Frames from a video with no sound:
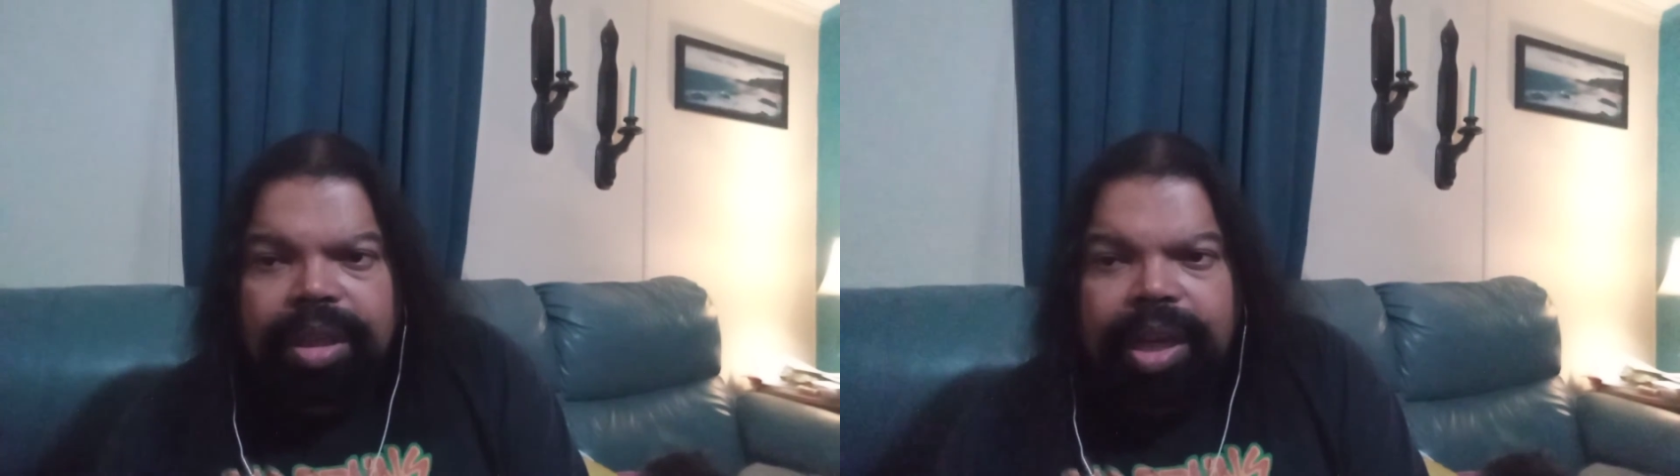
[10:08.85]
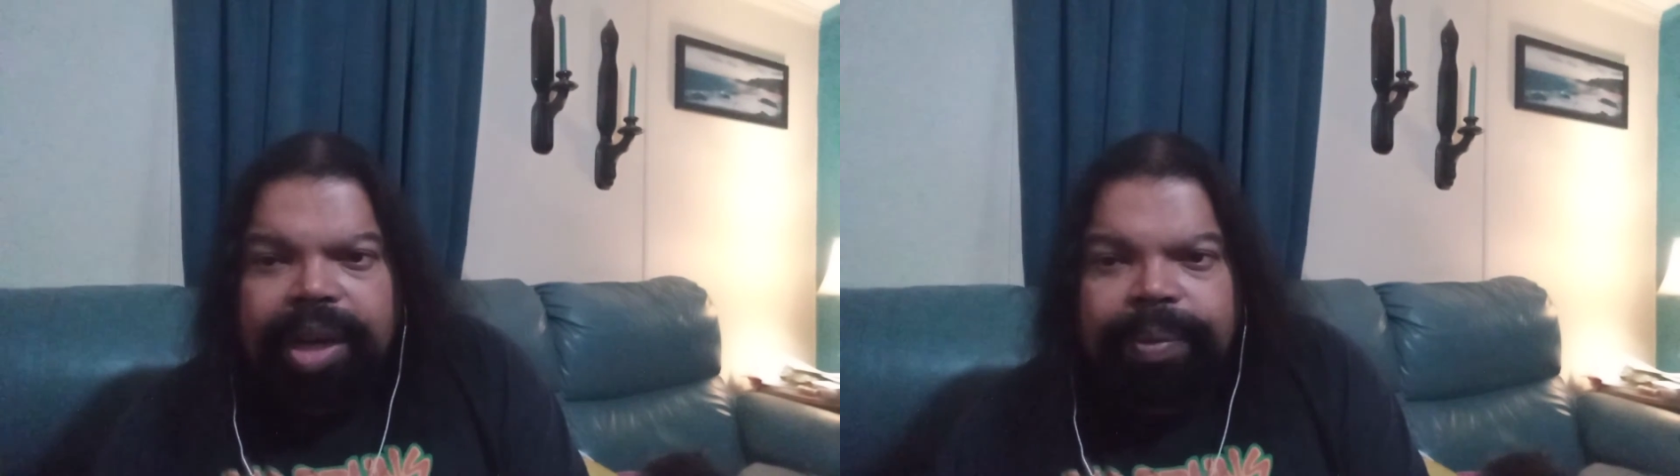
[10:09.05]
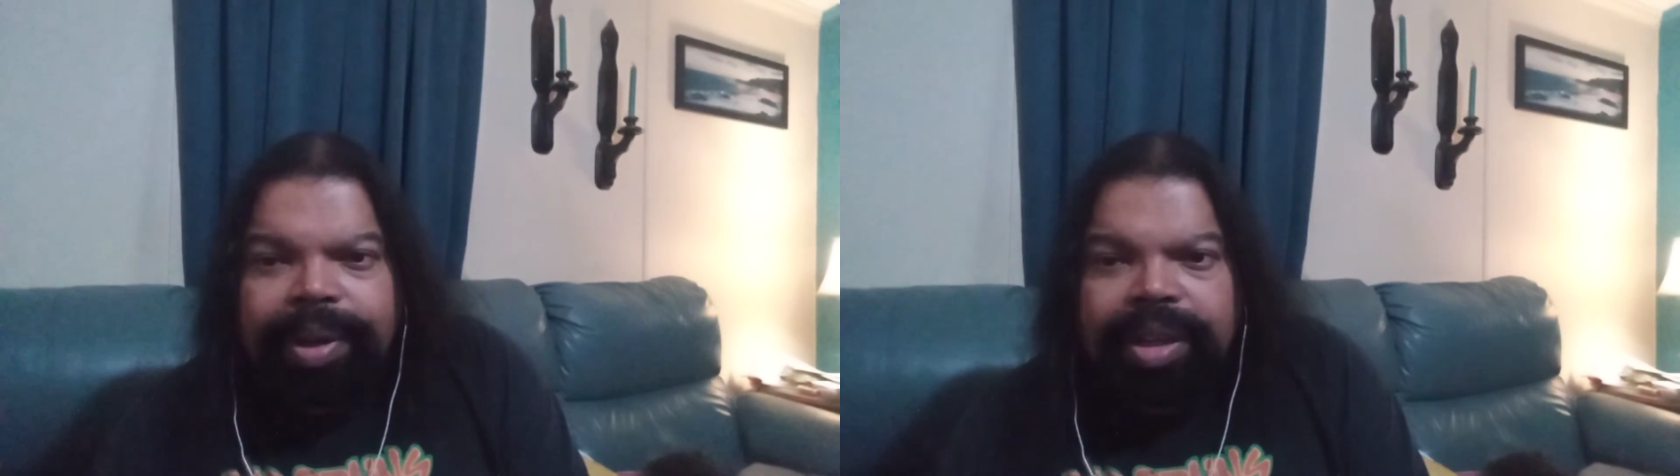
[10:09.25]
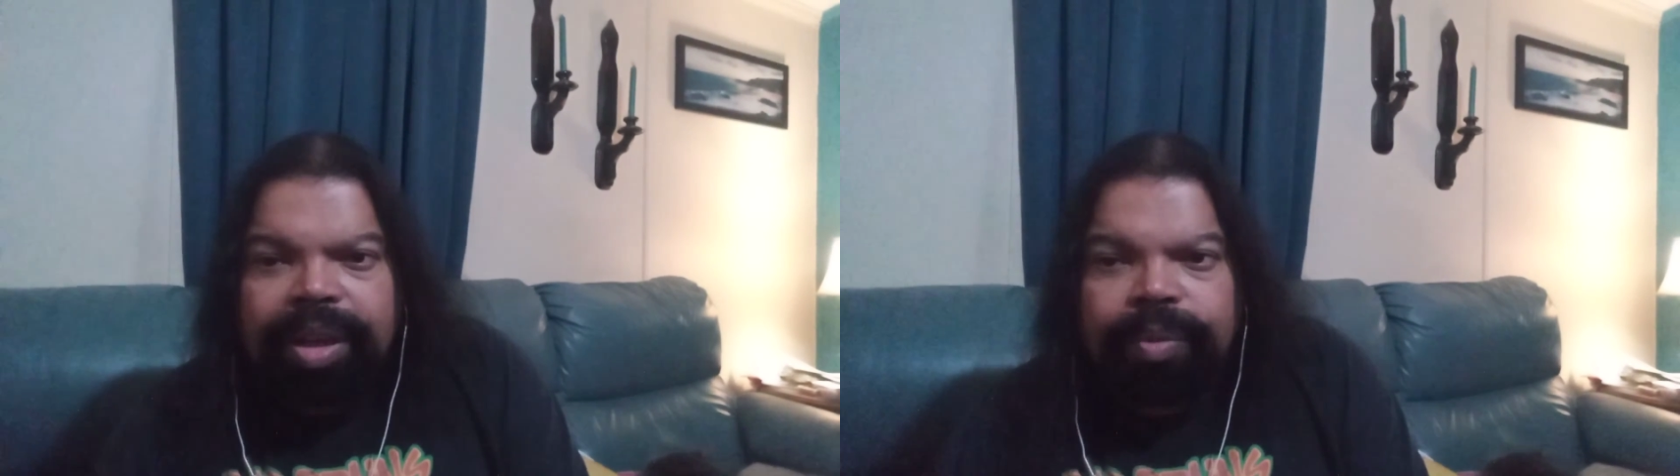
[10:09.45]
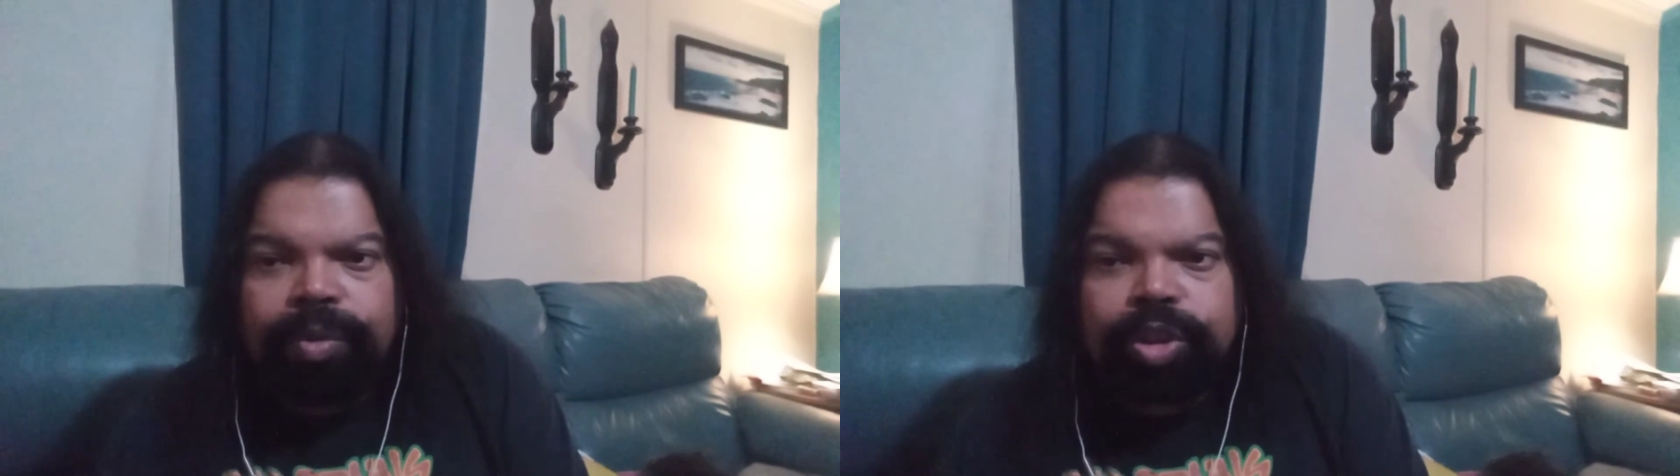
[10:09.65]
Anyway,
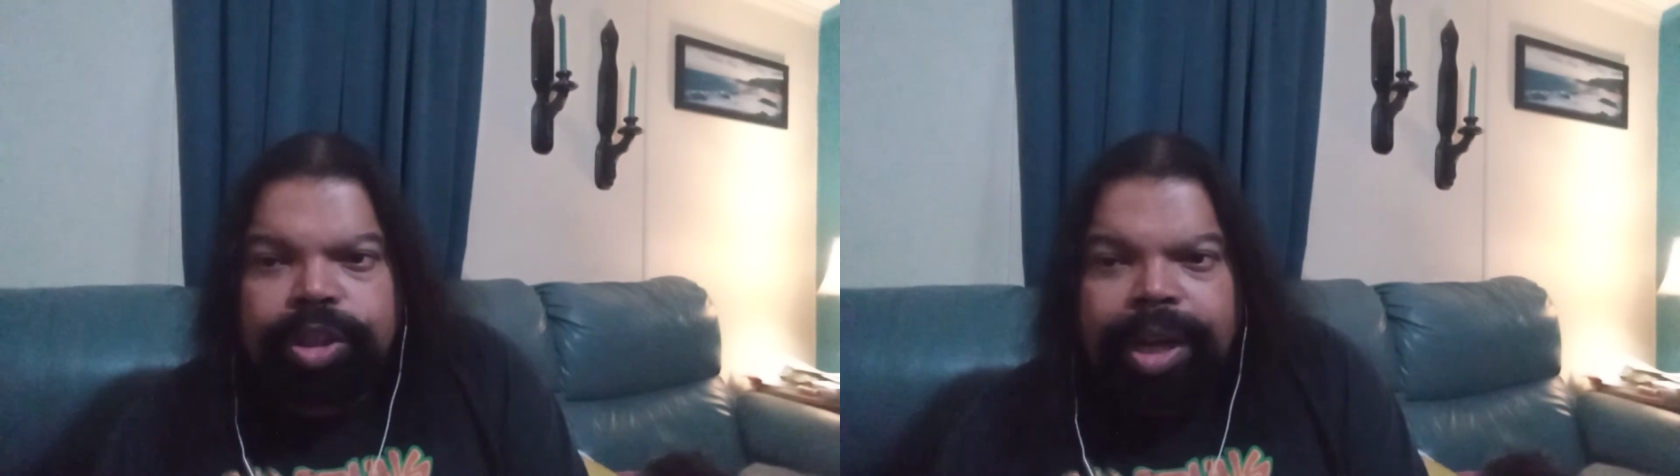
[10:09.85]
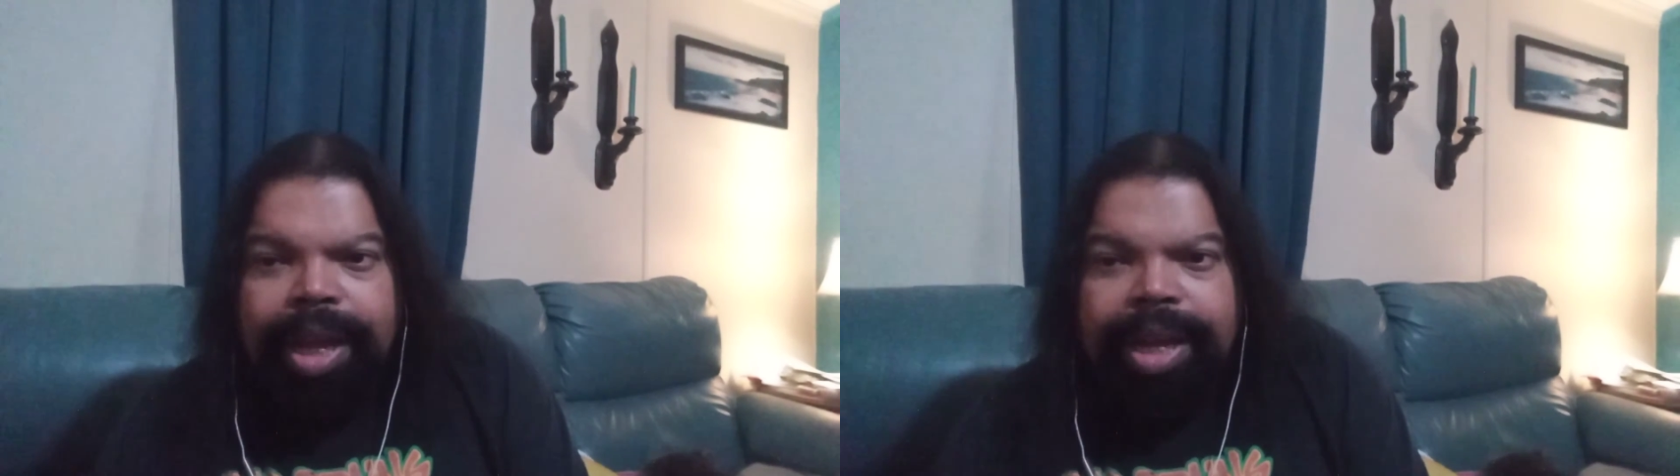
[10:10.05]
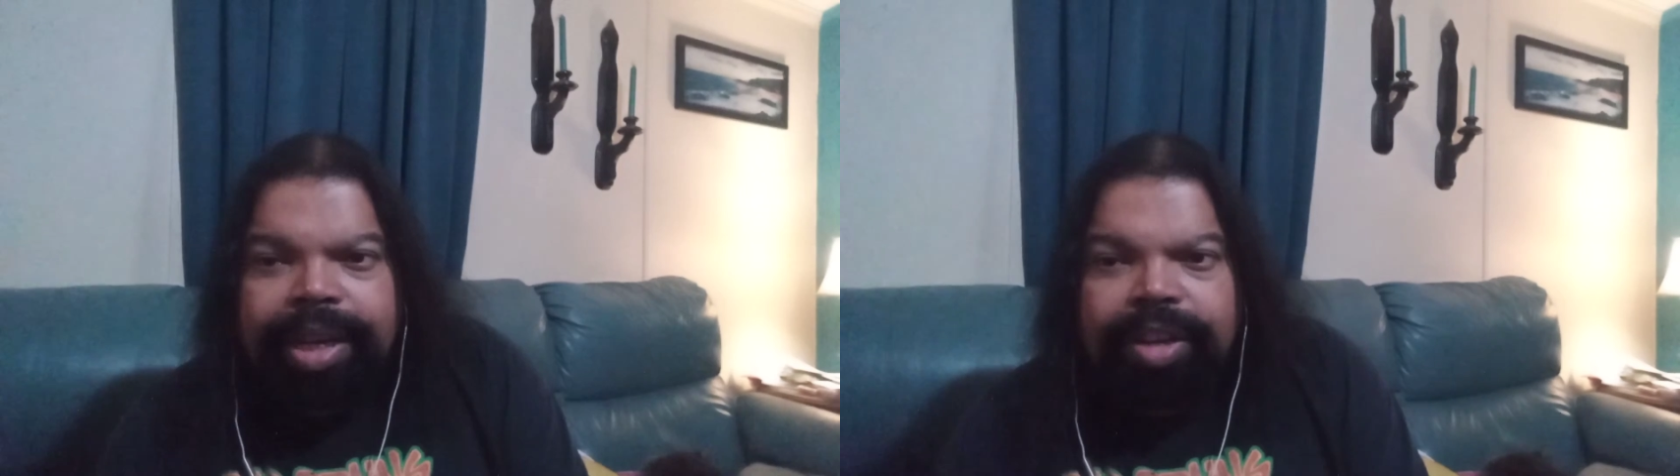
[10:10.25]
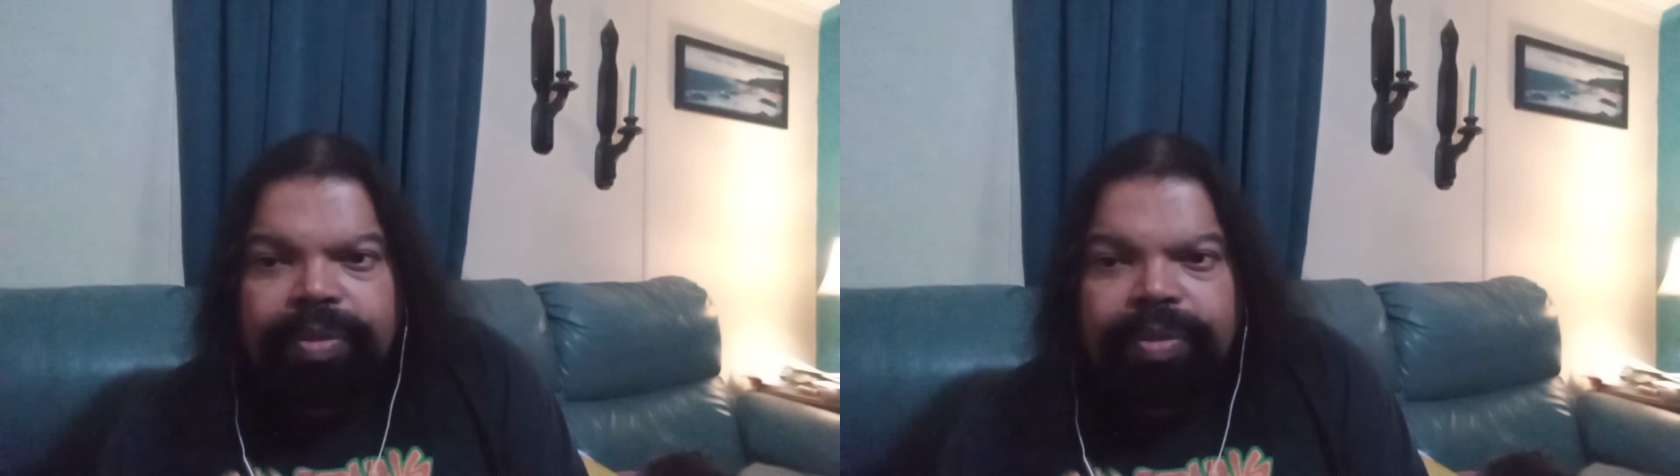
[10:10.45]
I should end this